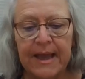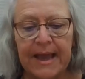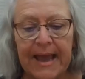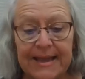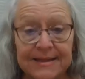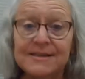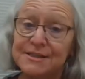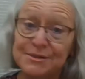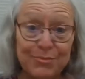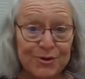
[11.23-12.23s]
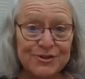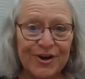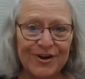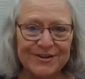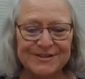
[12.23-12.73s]
And this is Book
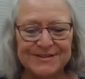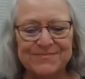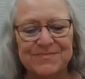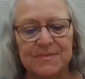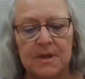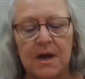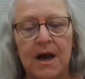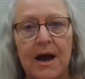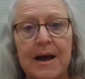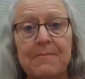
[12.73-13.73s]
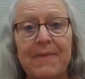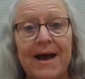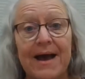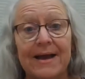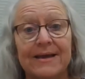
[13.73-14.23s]
Talks. I'm
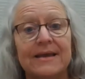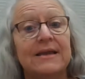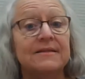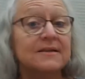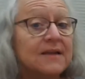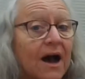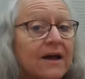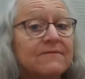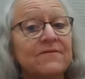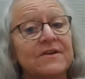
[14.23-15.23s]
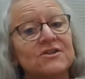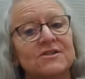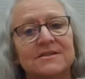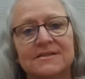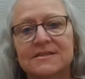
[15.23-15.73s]
back in the
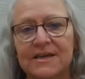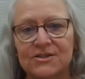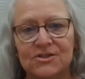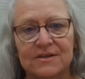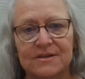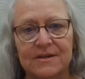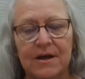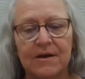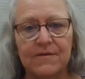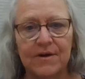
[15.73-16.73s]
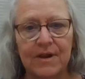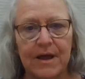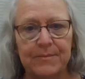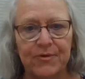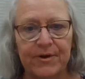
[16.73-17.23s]
nonfiction section of our
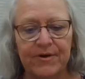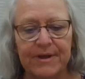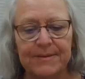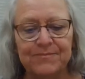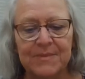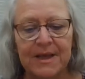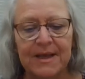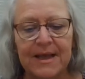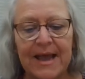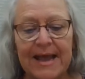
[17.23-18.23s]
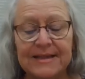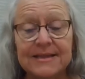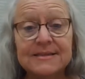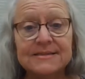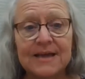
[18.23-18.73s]
library. And
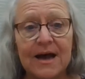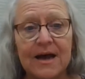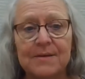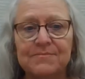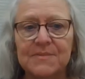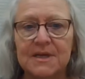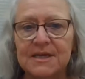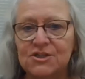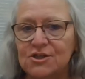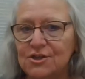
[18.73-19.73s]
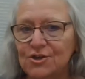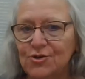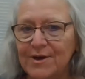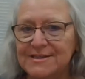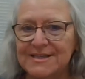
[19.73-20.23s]
this time it's
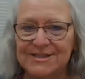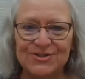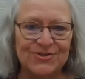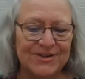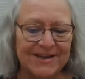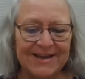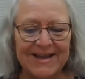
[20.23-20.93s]
U.S. history.